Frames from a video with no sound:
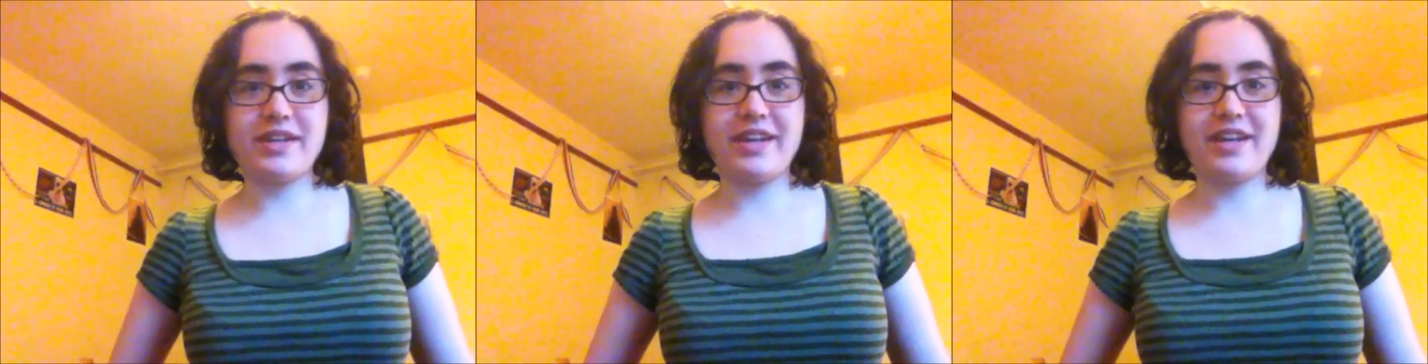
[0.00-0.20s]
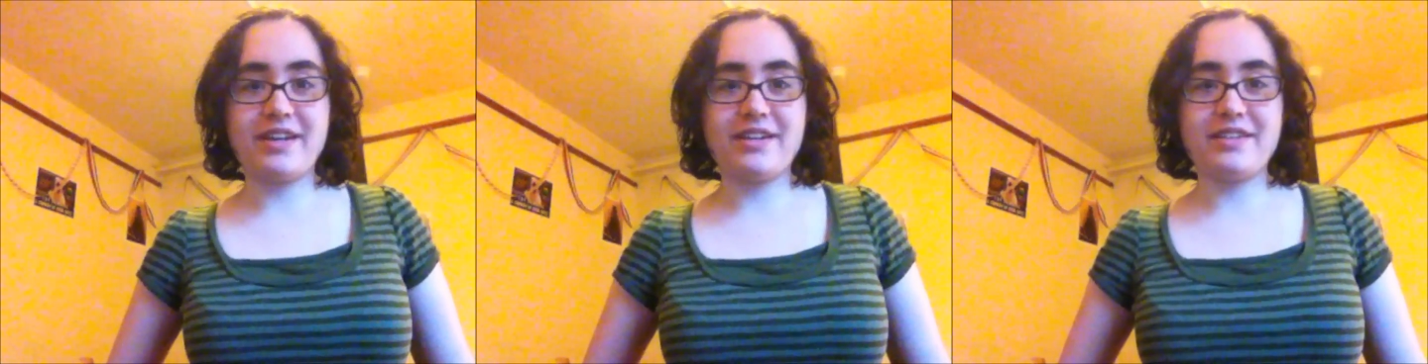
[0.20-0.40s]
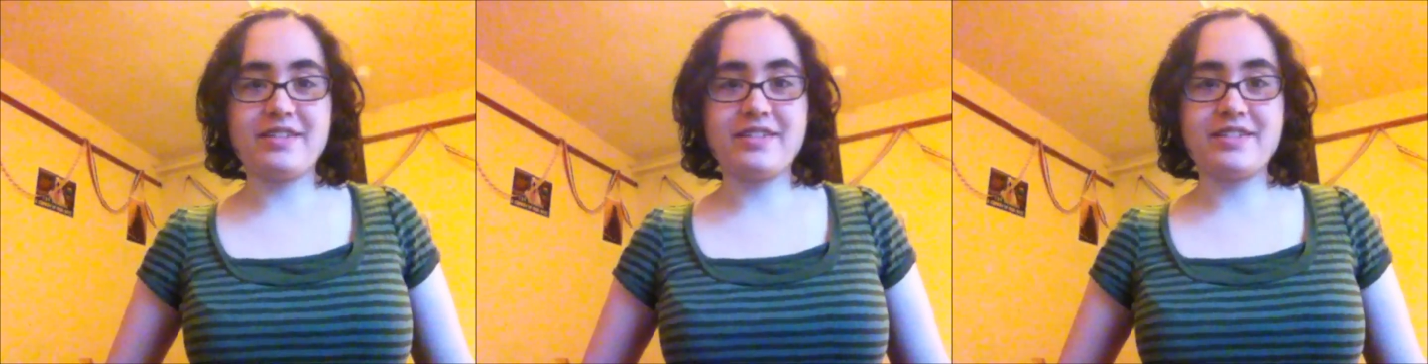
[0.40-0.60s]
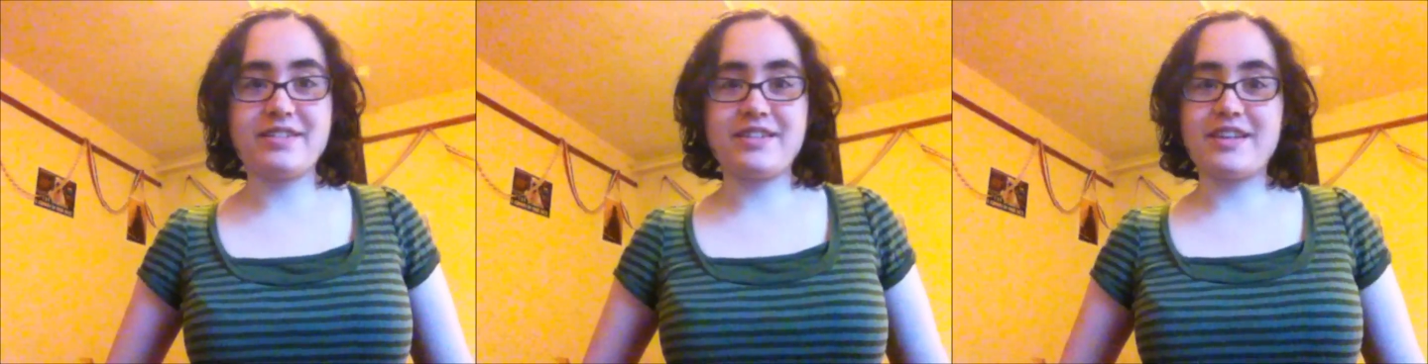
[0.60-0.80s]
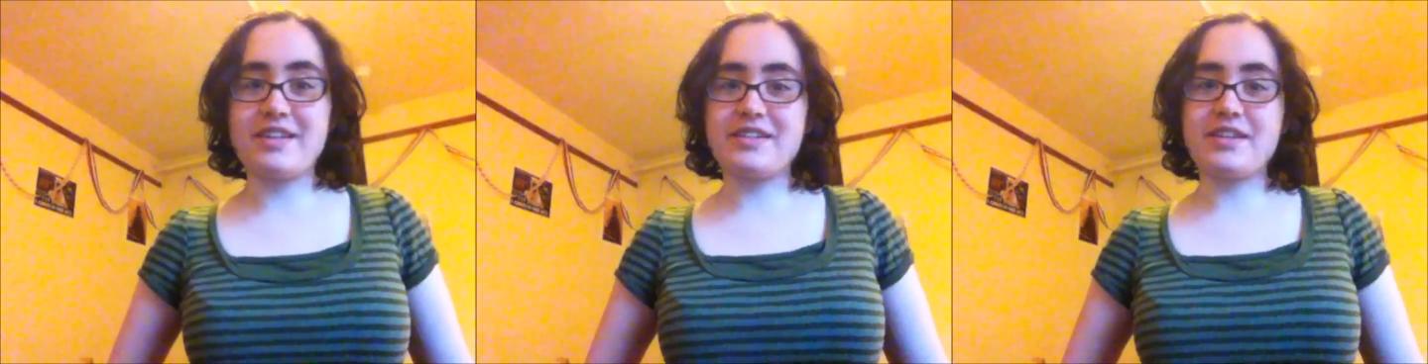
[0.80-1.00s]
and
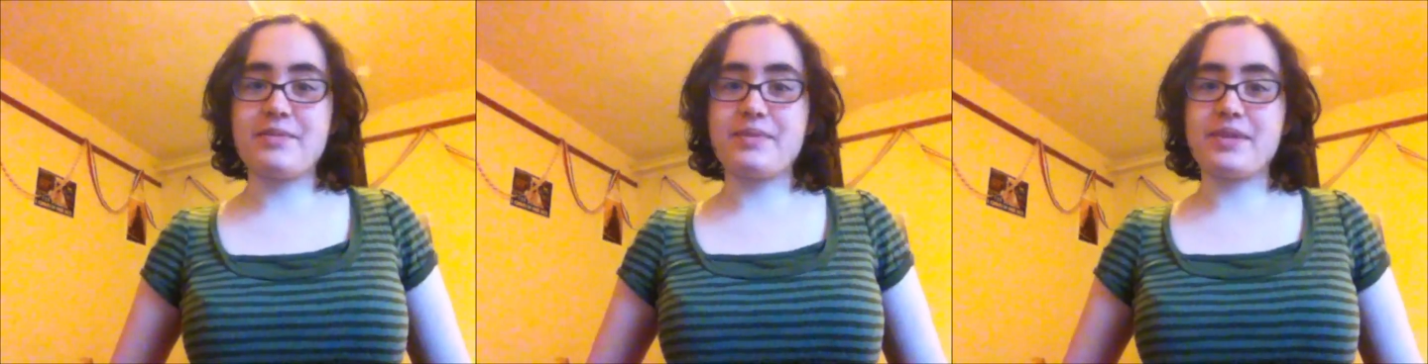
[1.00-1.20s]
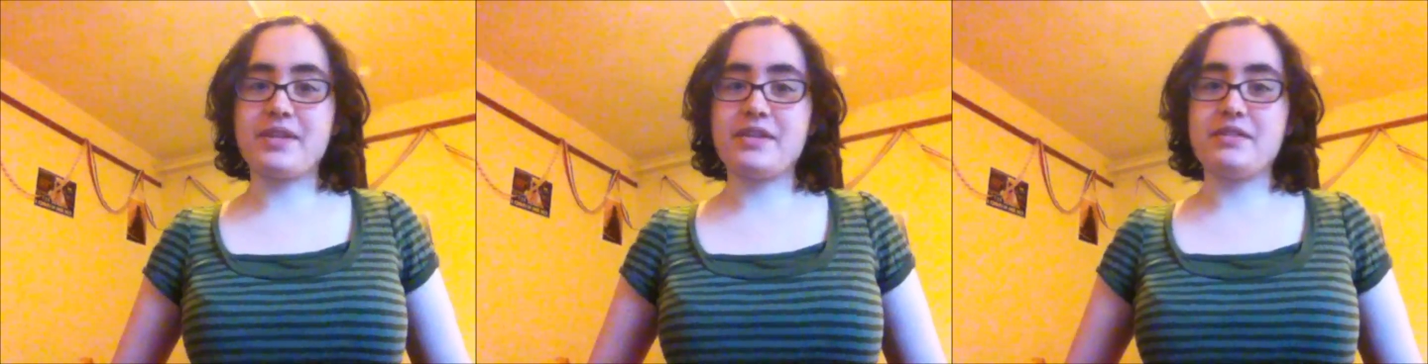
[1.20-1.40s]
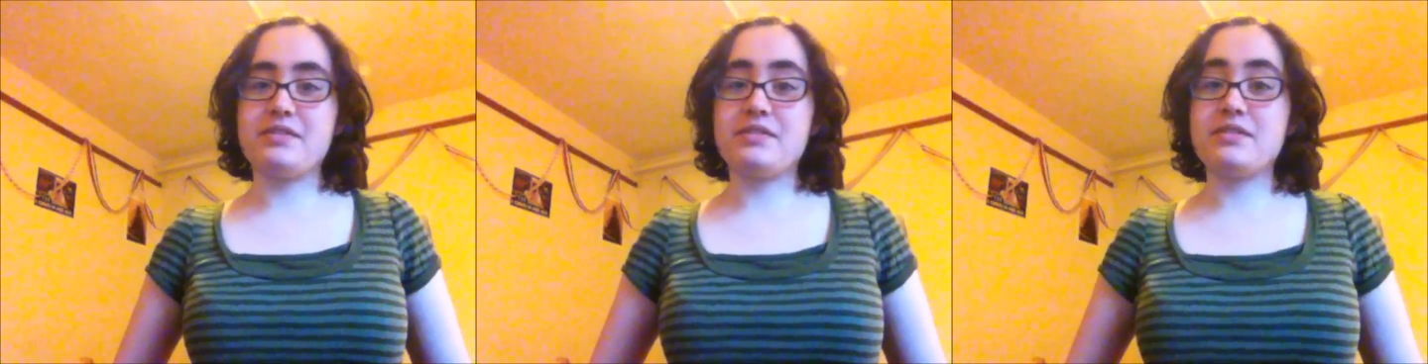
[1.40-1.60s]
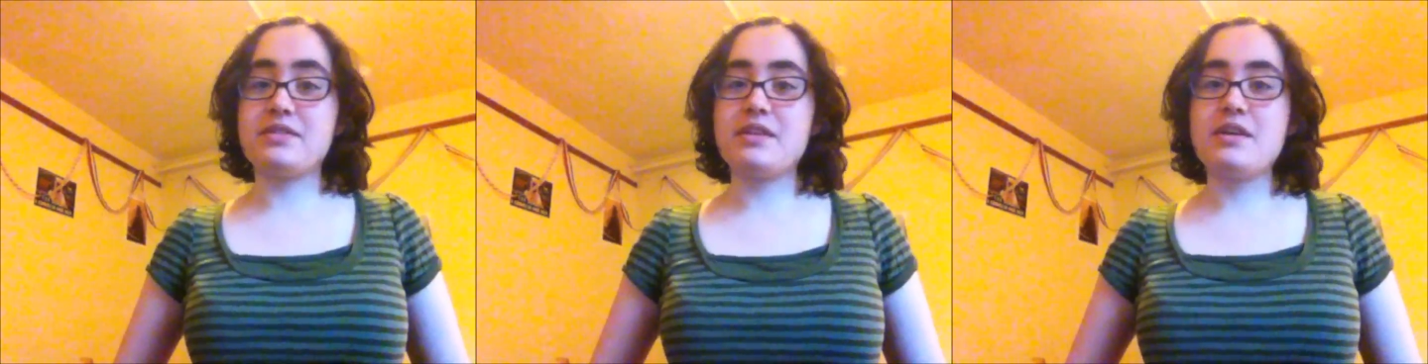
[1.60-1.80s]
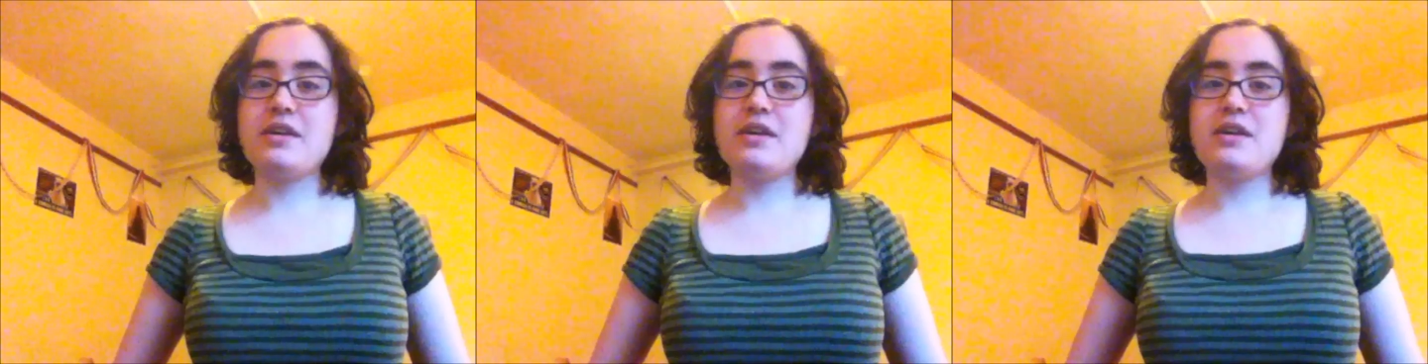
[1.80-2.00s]
that topic is: